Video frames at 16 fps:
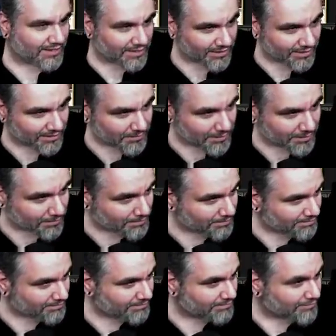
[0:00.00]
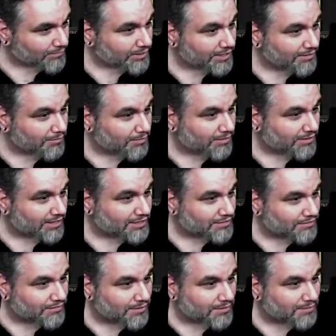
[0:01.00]
I'm going to... We give
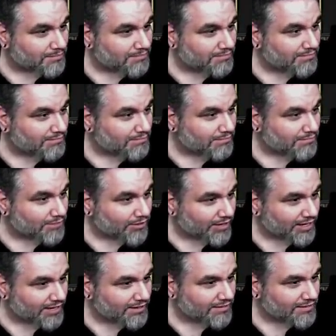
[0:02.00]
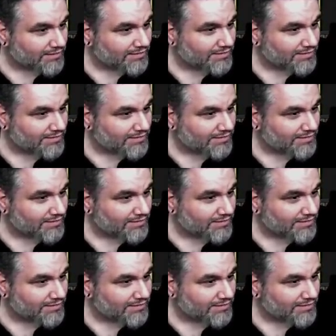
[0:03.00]
protection from green?